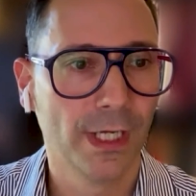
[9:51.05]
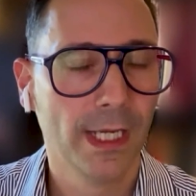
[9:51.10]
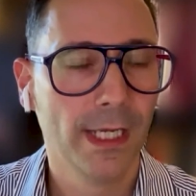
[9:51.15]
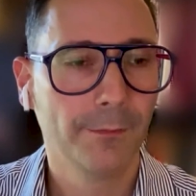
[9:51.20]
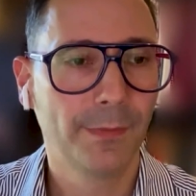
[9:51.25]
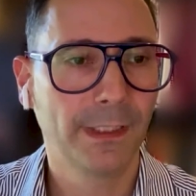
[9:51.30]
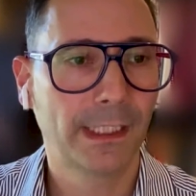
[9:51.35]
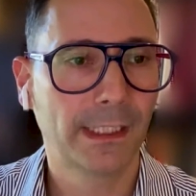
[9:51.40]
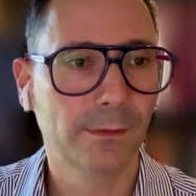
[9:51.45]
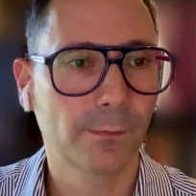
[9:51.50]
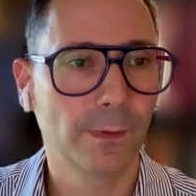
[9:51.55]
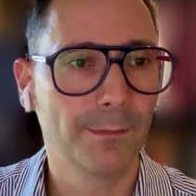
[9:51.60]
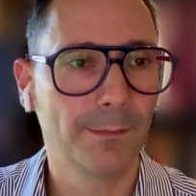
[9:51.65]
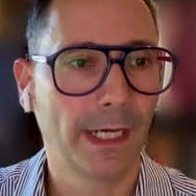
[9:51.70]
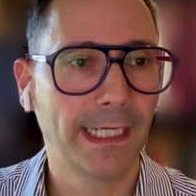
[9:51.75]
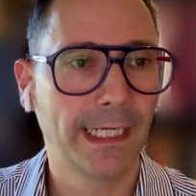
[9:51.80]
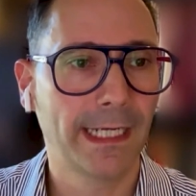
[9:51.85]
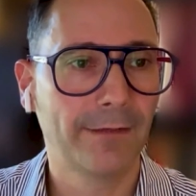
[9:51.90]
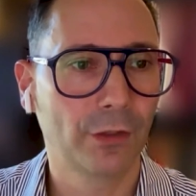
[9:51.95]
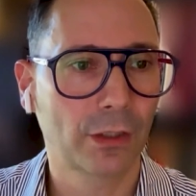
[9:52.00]
because we might
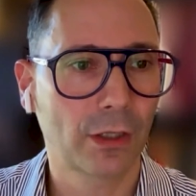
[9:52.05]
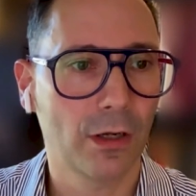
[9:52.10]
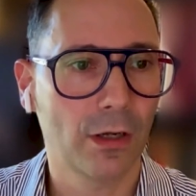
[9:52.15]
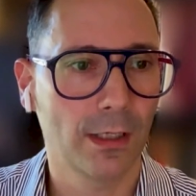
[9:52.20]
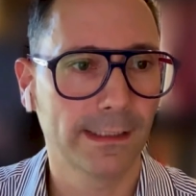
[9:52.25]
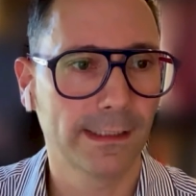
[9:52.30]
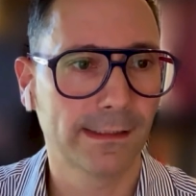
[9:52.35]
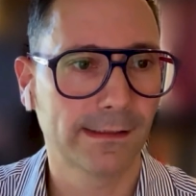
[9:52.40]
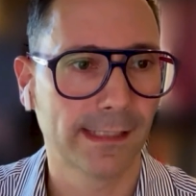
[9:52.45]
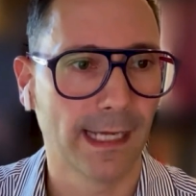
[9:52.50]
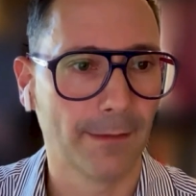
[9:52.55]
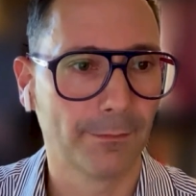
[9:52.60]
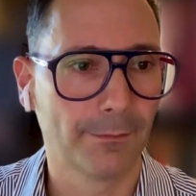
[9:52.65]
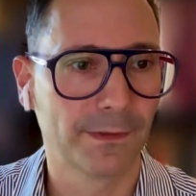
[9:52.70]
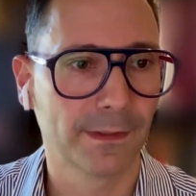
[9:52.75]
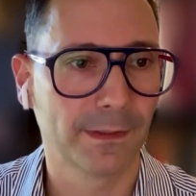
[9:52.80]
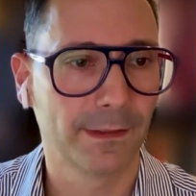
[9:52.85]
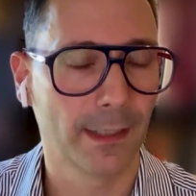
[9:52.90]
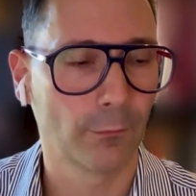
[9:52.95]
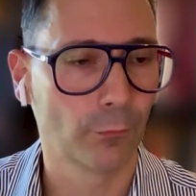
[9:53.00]
have a concept
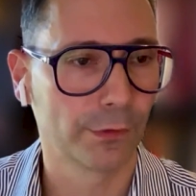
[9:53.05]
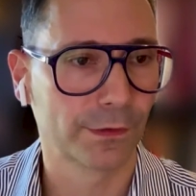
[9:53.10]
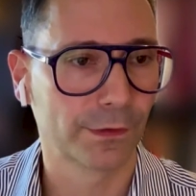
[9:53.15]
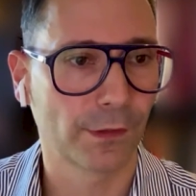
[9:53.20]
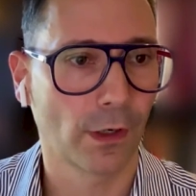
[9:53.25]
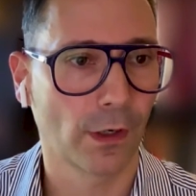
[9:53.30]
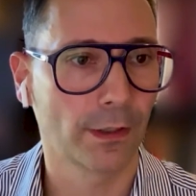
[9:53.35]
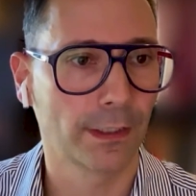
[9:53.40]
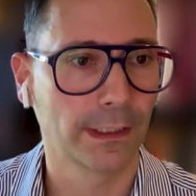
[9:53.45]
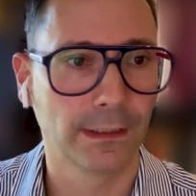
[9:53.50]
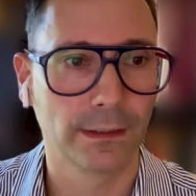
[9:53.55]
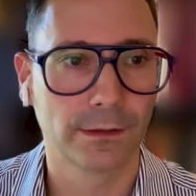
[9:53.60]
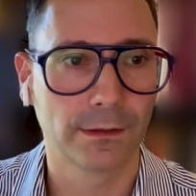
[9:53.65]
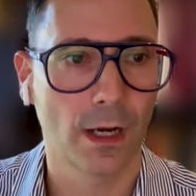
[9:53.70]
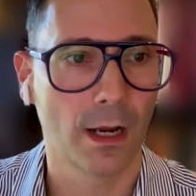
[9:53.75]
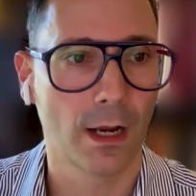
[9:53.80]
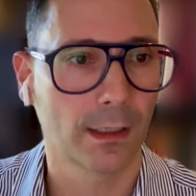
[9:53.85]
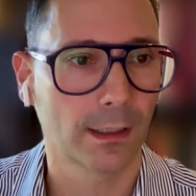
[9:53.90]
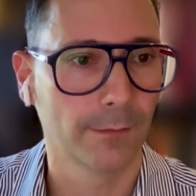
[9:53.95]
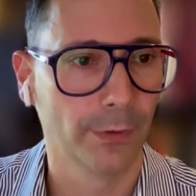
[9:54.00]
that we're starting to
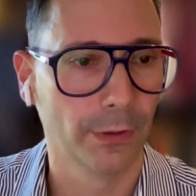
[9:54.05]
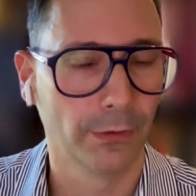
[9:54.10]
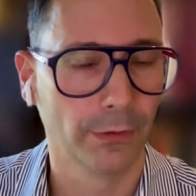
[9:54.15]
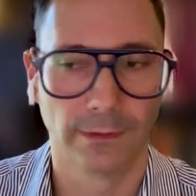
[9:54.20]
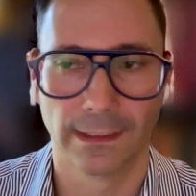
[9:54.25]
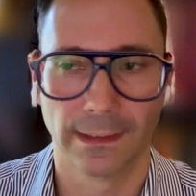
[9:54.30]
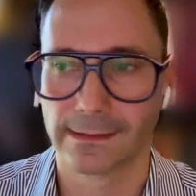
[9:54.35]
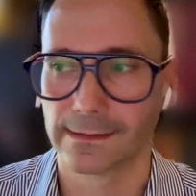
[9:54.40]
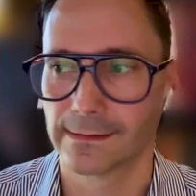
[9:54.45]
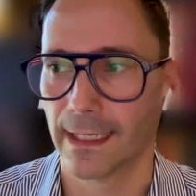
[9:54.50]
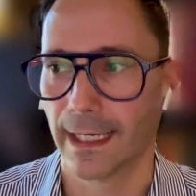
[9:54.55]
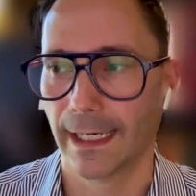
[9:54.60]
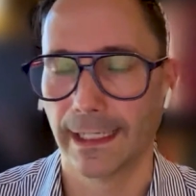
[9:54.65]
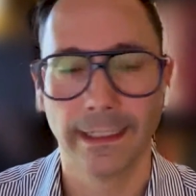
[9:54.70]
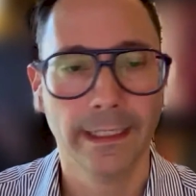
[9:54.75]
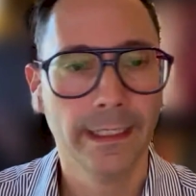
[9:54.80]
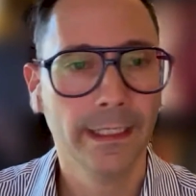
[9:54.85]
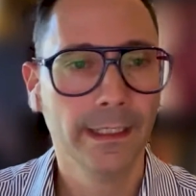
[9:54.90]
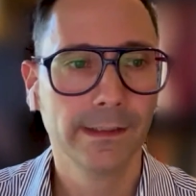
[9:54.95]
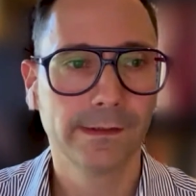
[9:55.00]
talk about, let's say
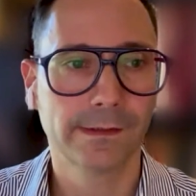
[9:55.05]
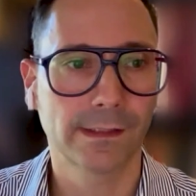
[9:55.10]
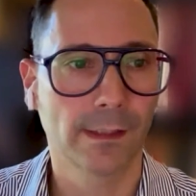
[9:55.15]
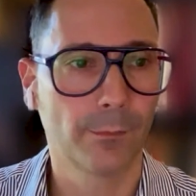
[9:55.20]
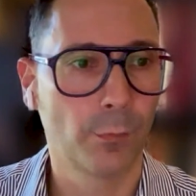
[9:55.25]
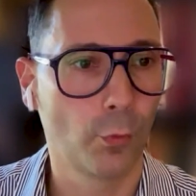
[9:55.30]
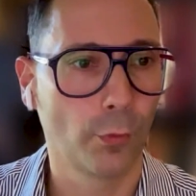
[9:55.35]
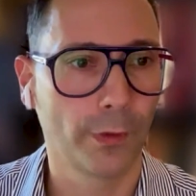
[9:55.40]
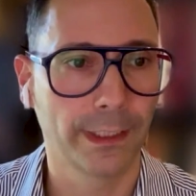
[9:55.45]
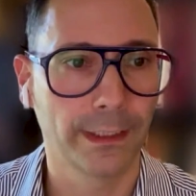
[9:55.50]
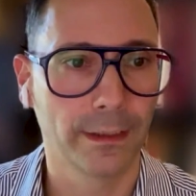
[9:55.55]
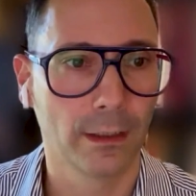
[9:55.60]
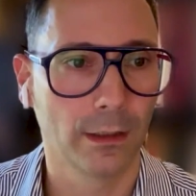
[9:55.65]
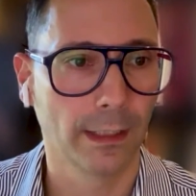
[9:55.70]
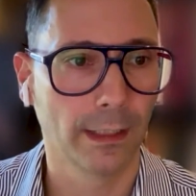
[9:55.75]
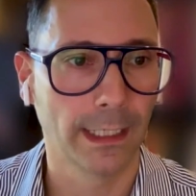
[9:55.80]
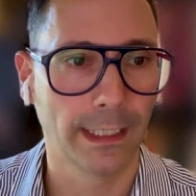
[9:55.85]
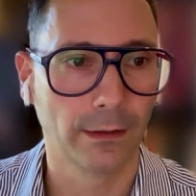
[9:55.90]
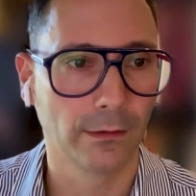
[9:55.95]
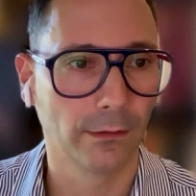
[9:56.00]
supporting our
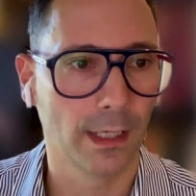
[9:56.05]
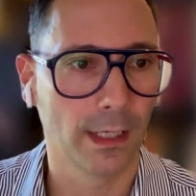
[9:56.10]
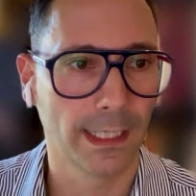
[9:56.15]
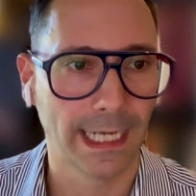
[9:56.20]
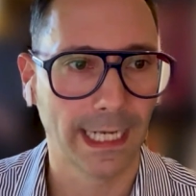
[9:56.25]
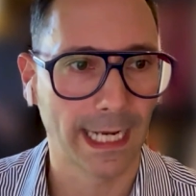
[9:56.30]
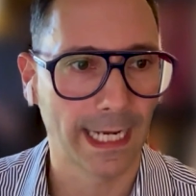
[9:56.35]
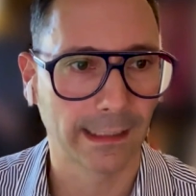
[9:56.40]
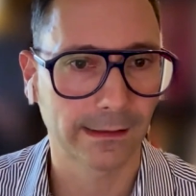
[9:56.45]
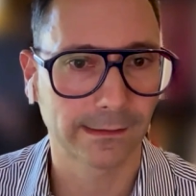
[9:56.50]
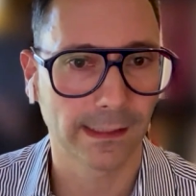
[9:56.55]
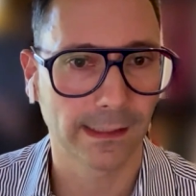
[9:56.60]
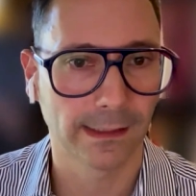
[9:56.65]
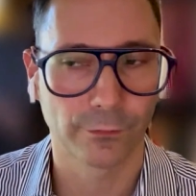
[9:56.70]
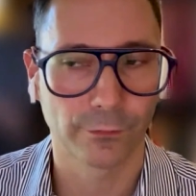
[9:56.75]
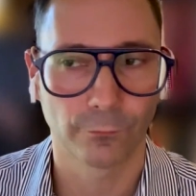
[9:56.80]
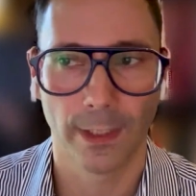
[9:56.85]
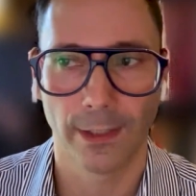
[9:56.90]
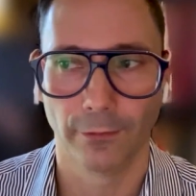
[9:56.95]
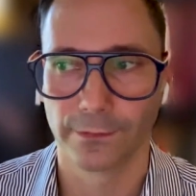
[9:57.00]
airline access
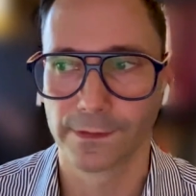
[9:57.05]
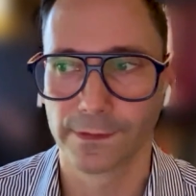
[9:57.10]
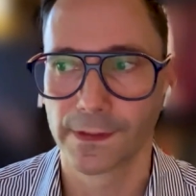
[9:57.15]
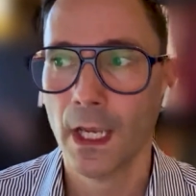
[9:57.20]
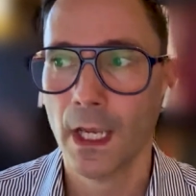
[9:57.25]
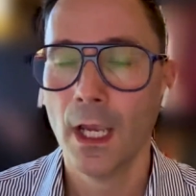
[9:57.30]
routes.